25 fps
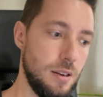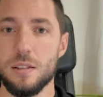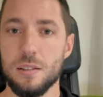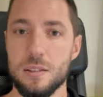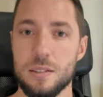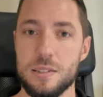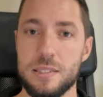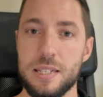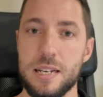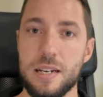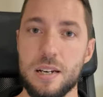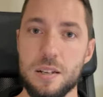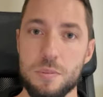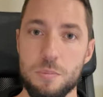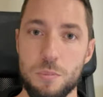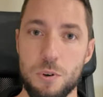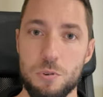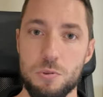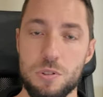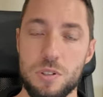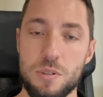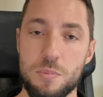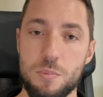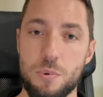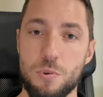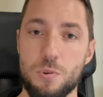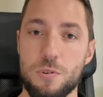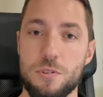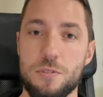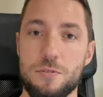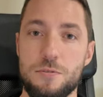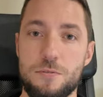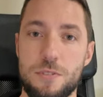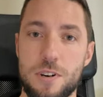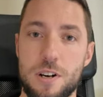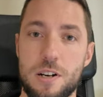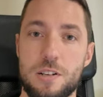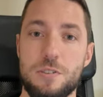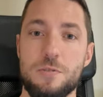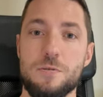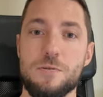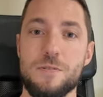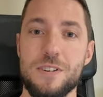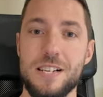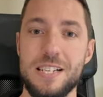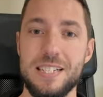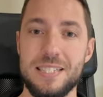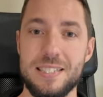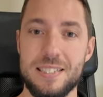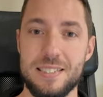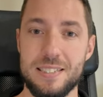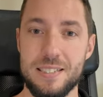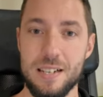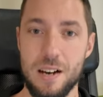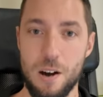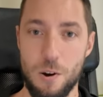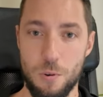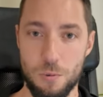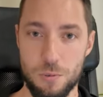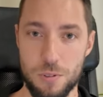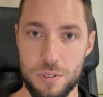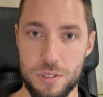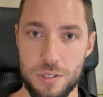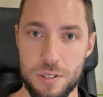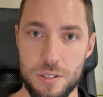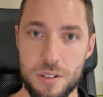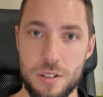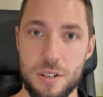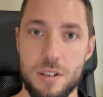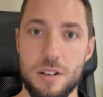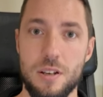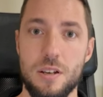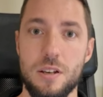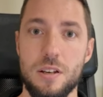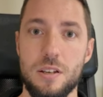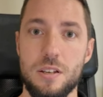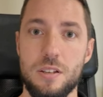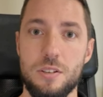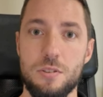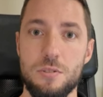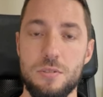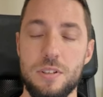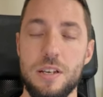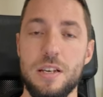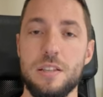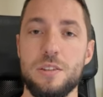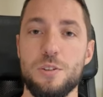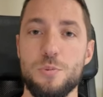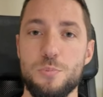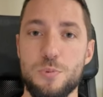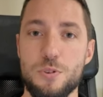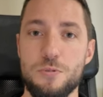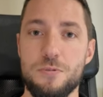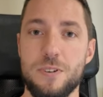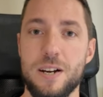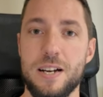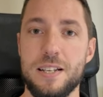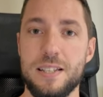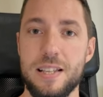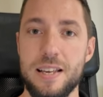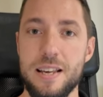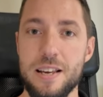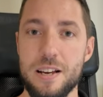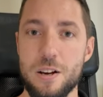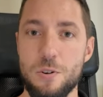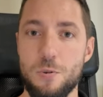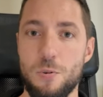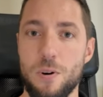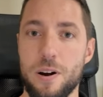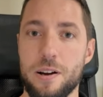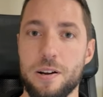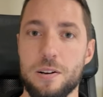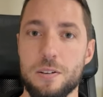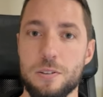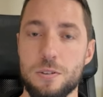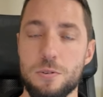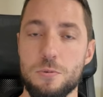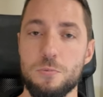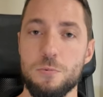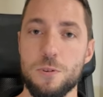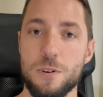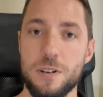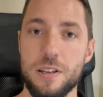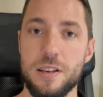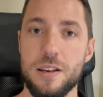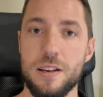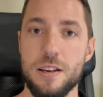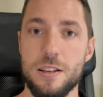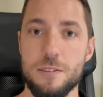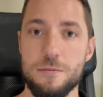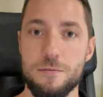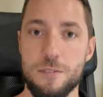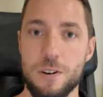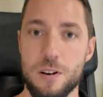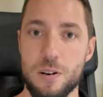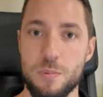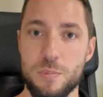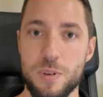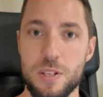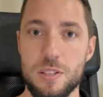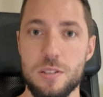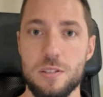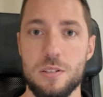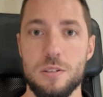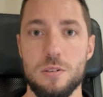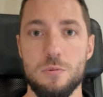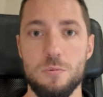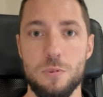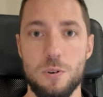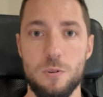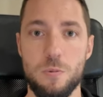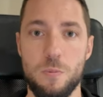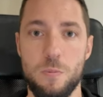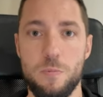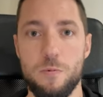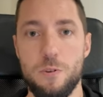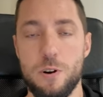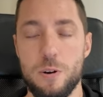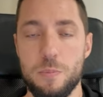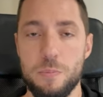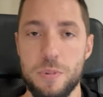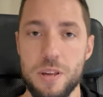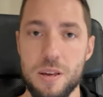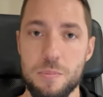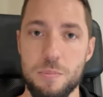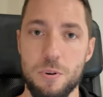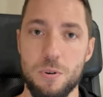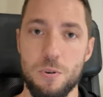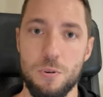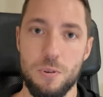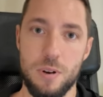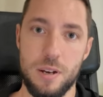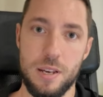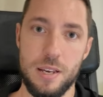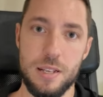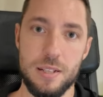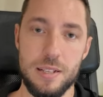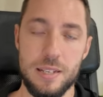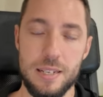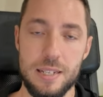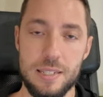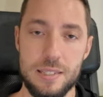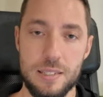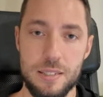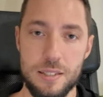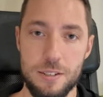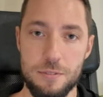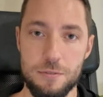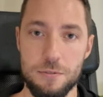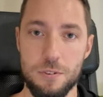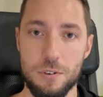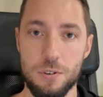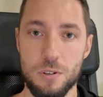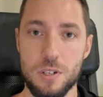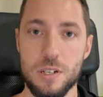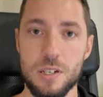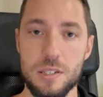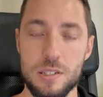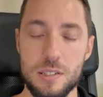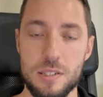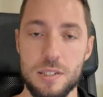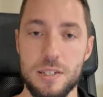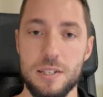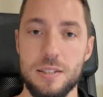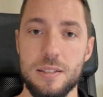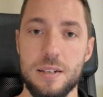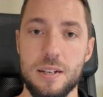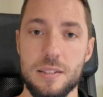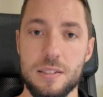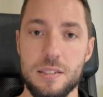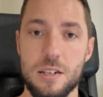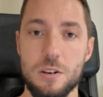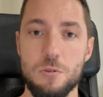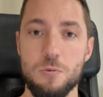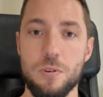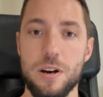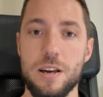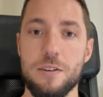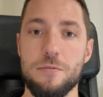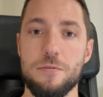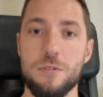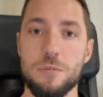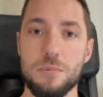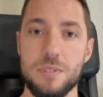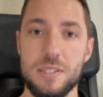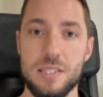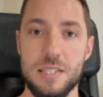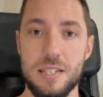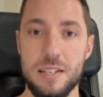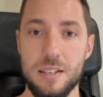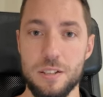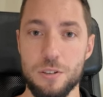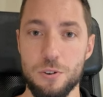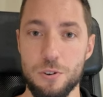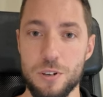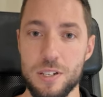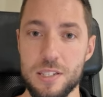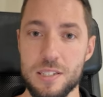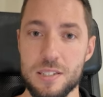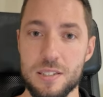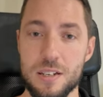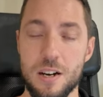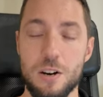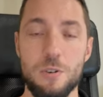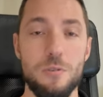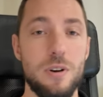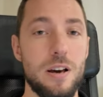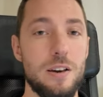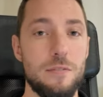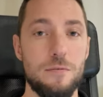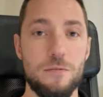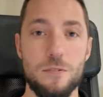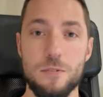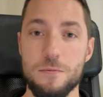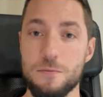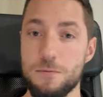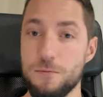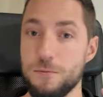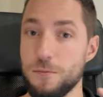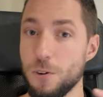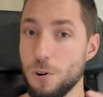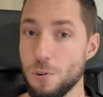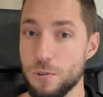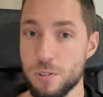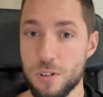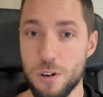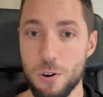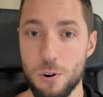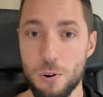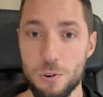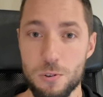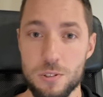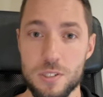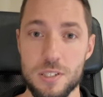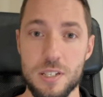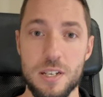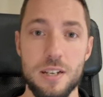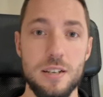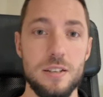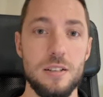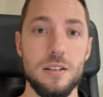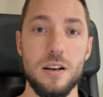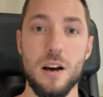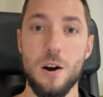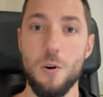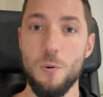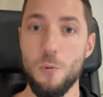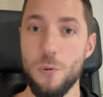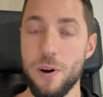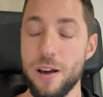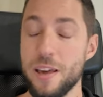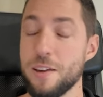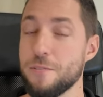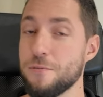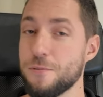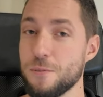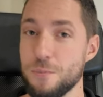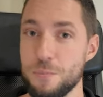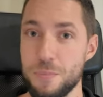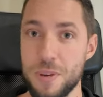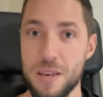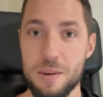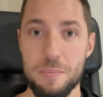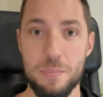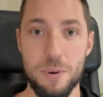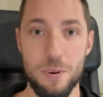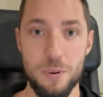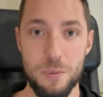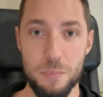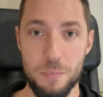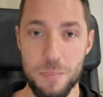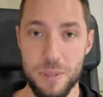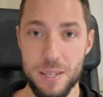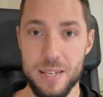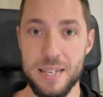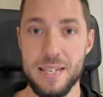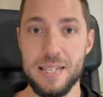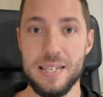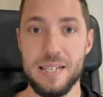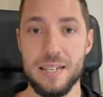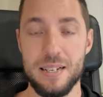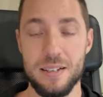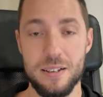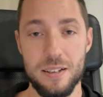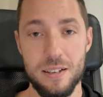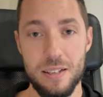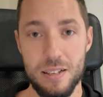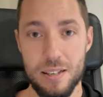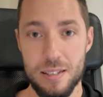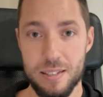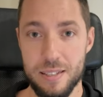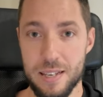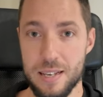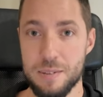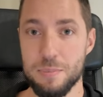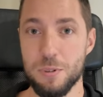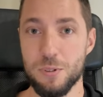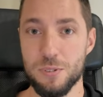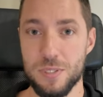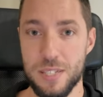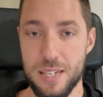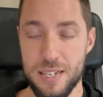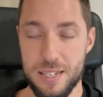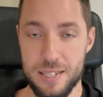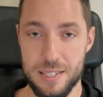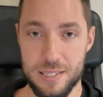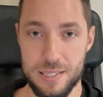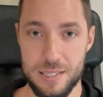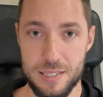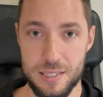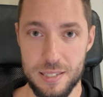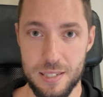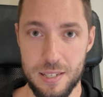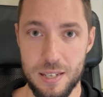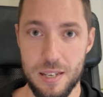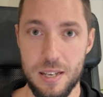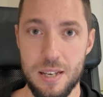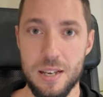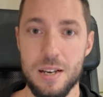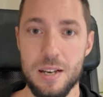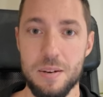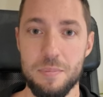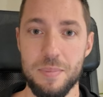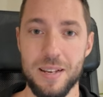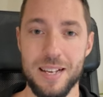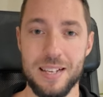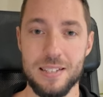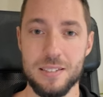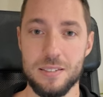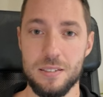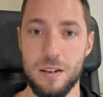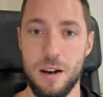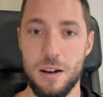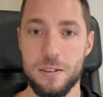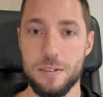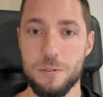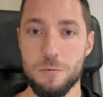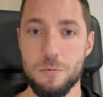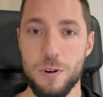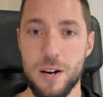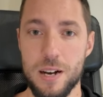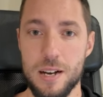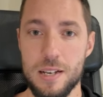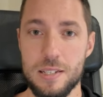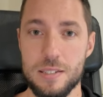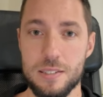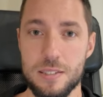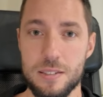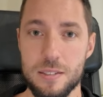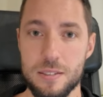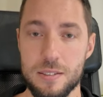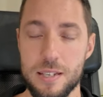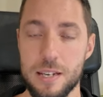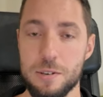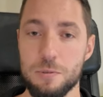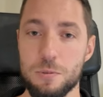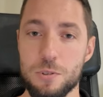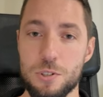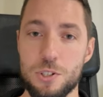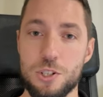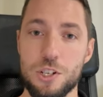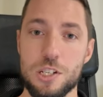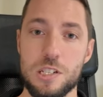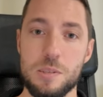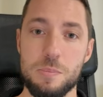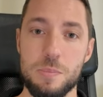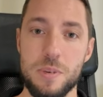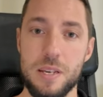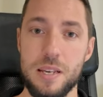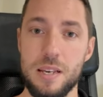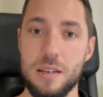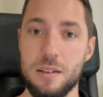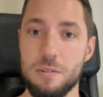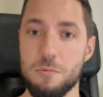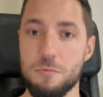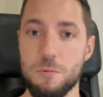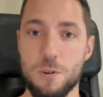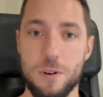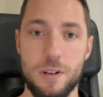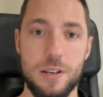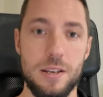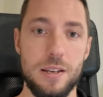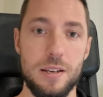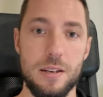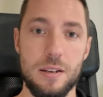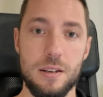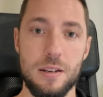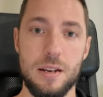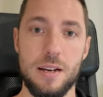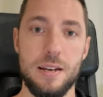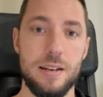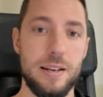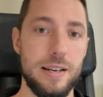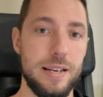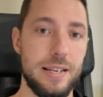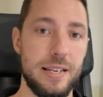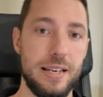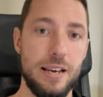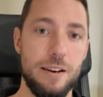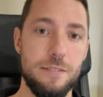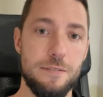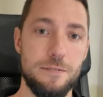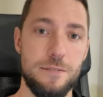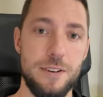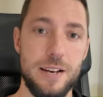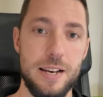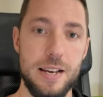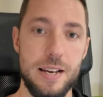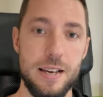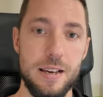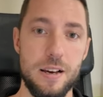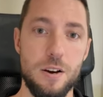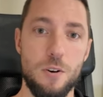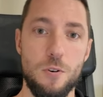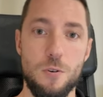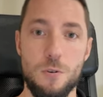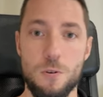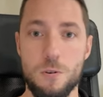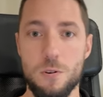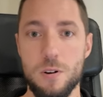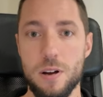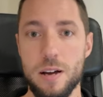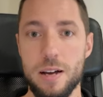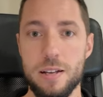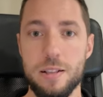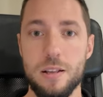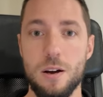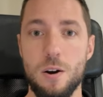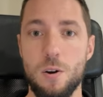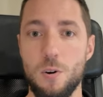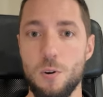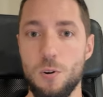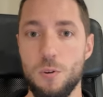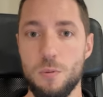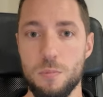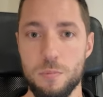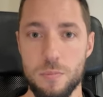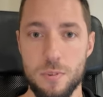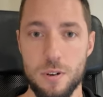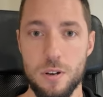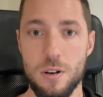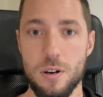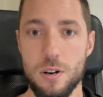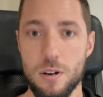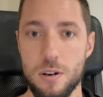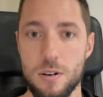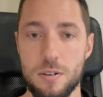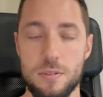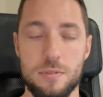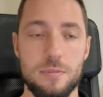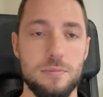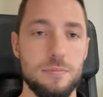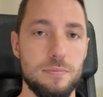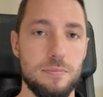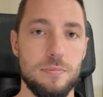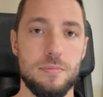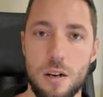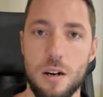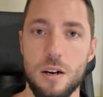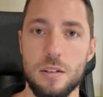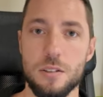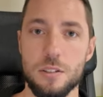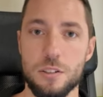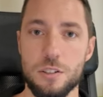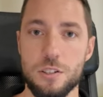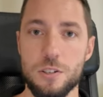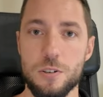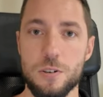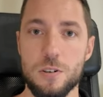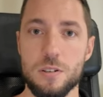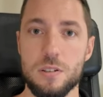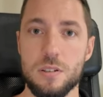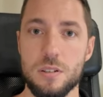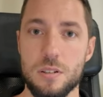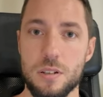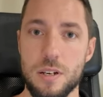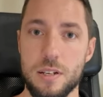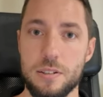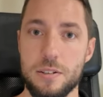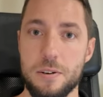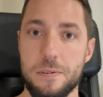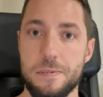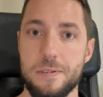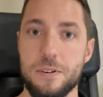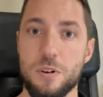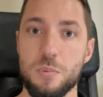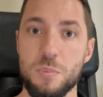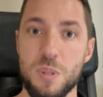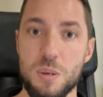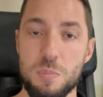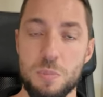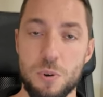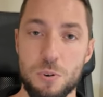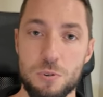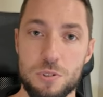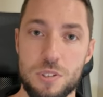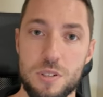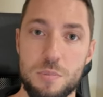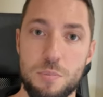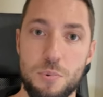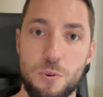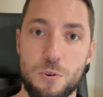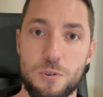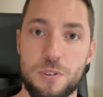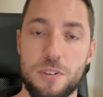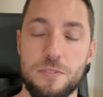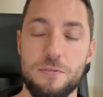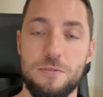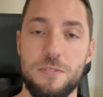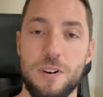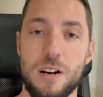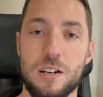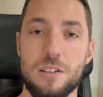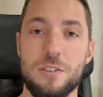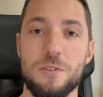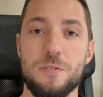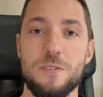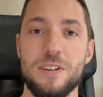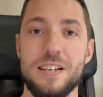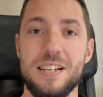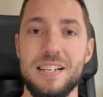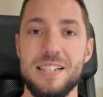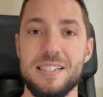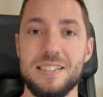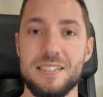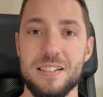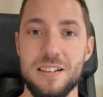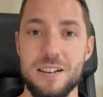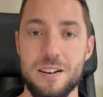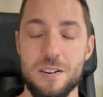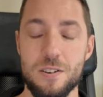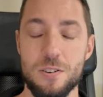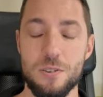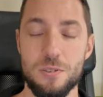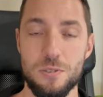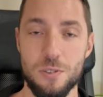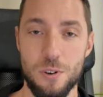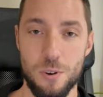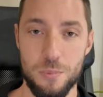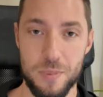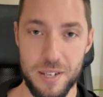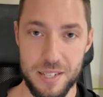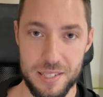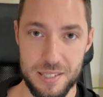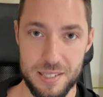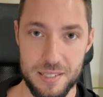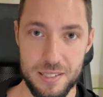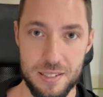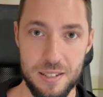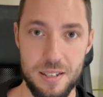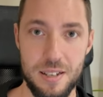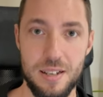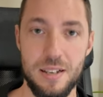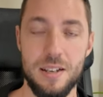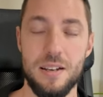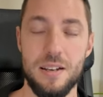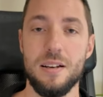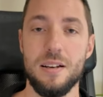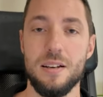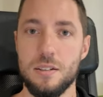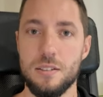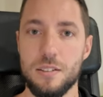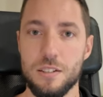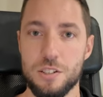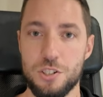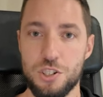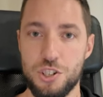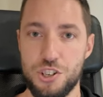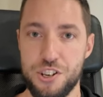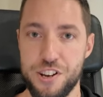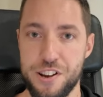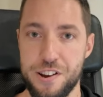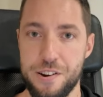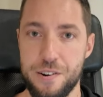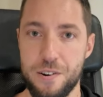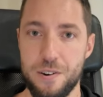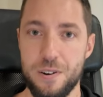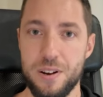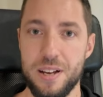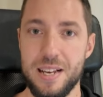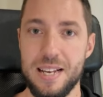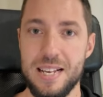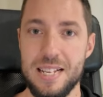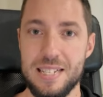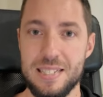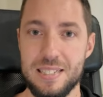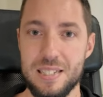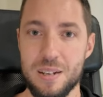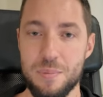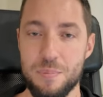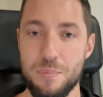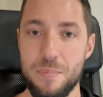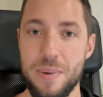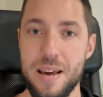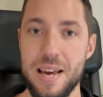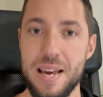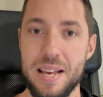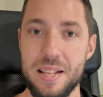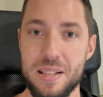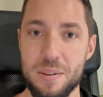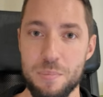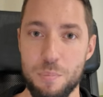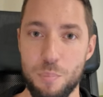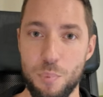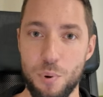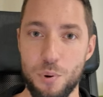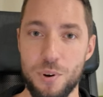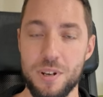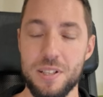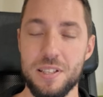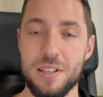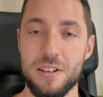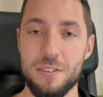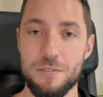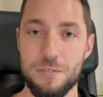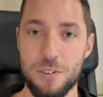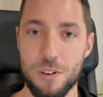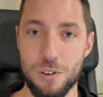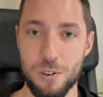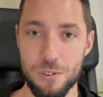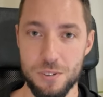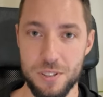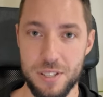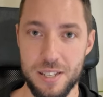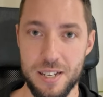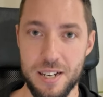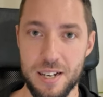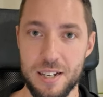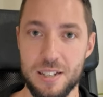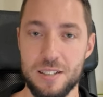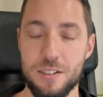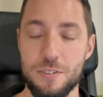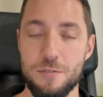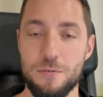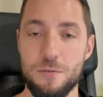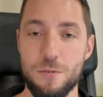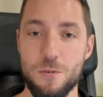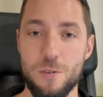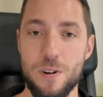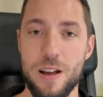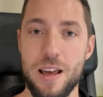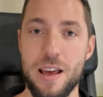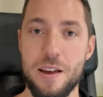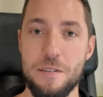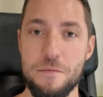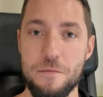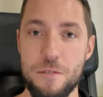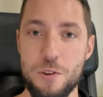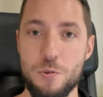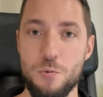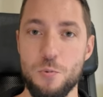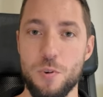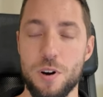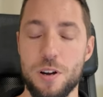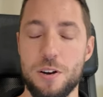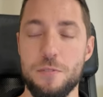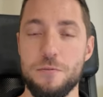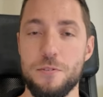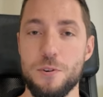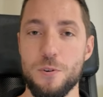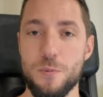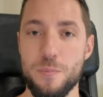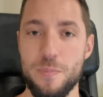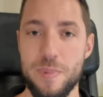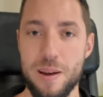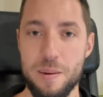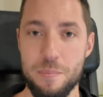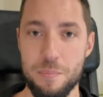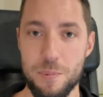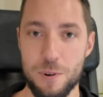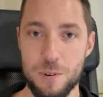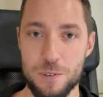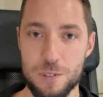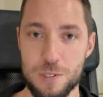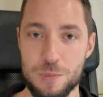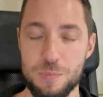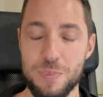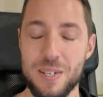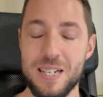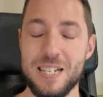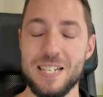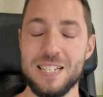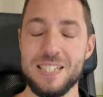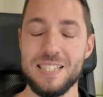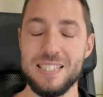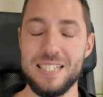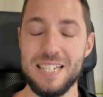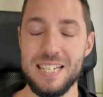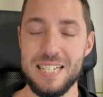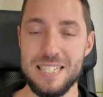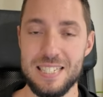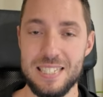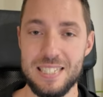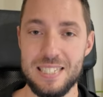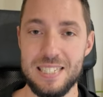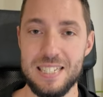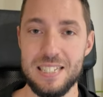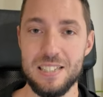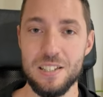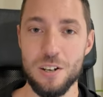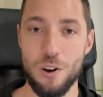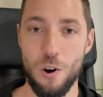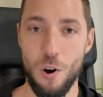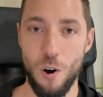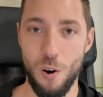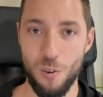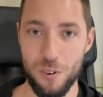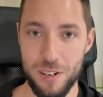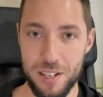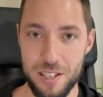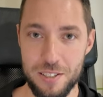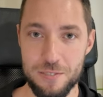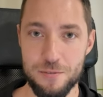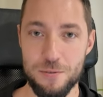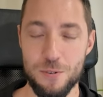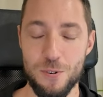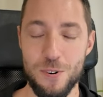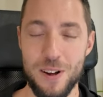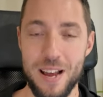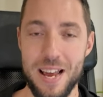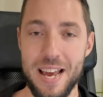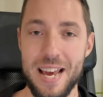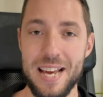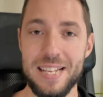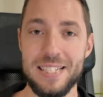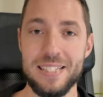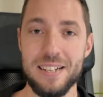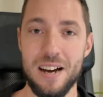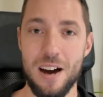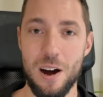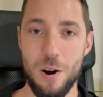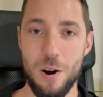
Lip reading: The second most important factor is sound. You need to provide a quiet working environment where people can easily focus, and that's away from city noise, away from phone calls, and away from people playing table tennis. Because otherwise, they would just be working at a cafe or at home. The third and arguably most important factor is ergonomics. The chair is the main point of contact for every one of your members, because they sit on it for 8